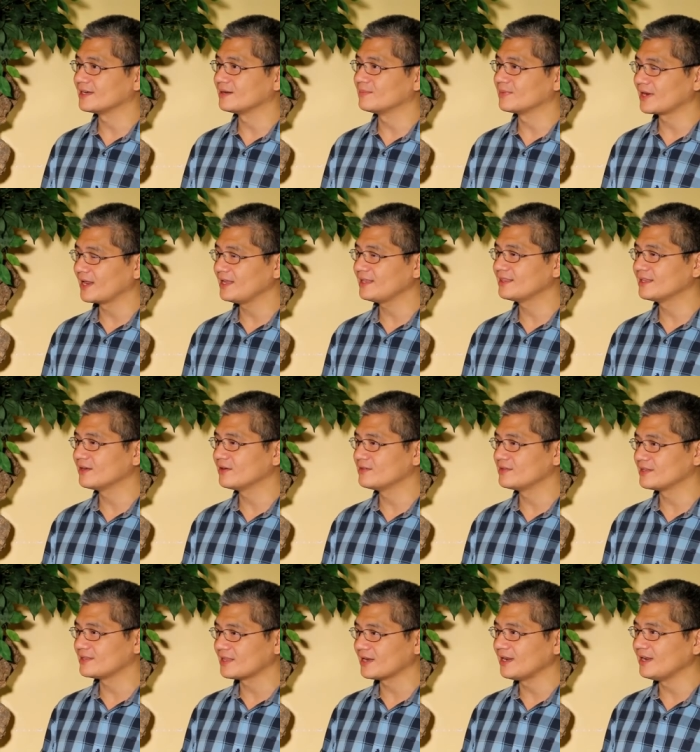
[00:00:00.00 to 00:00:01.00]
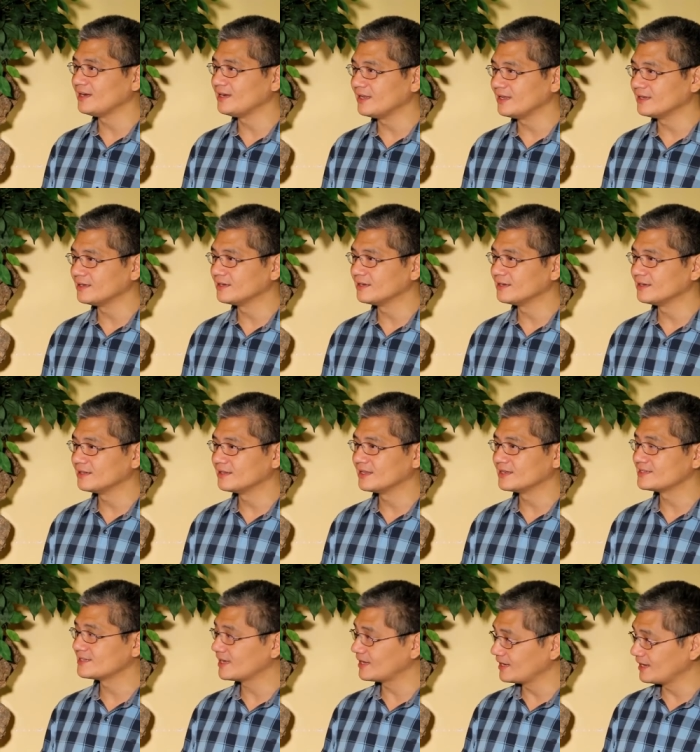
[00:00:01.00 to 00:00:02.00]
Um, right now, the TRAIN in the
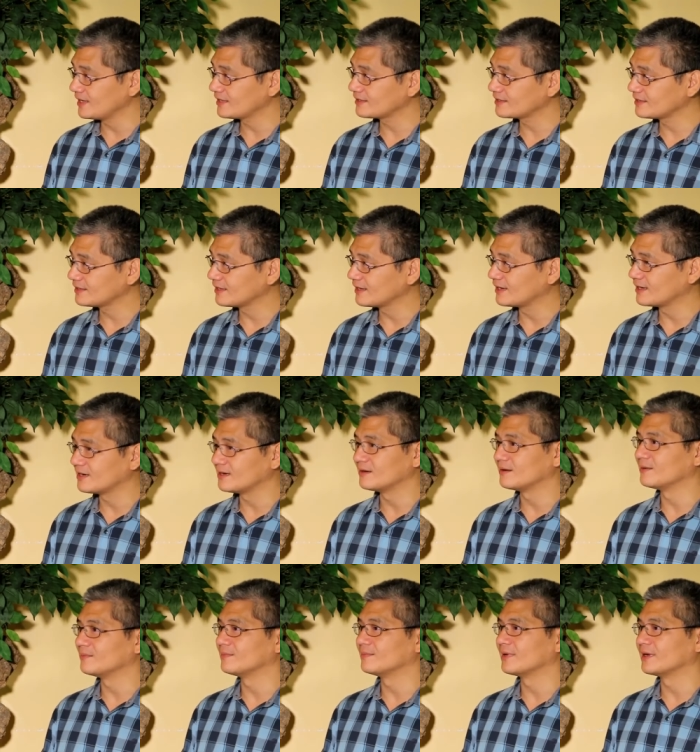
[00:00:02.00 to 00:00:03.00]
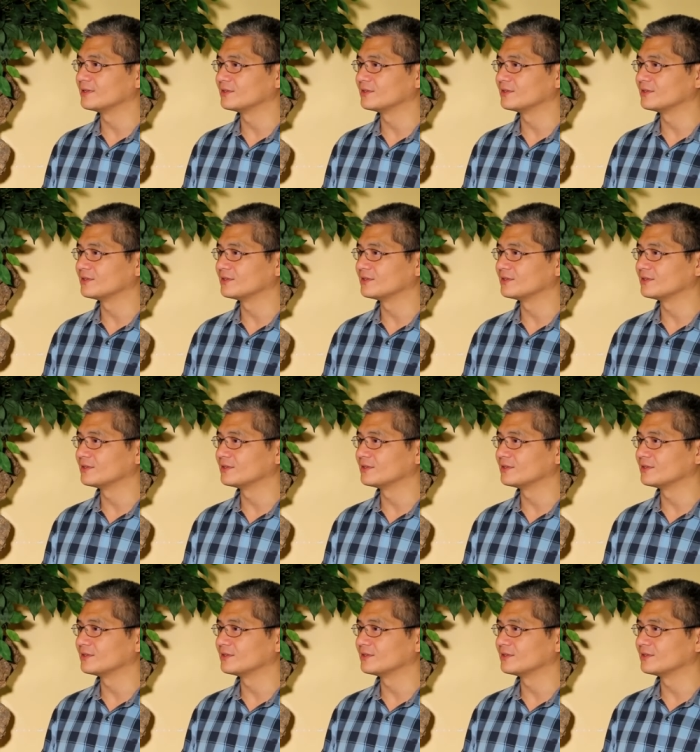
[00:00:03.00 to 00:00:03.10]
Senate um,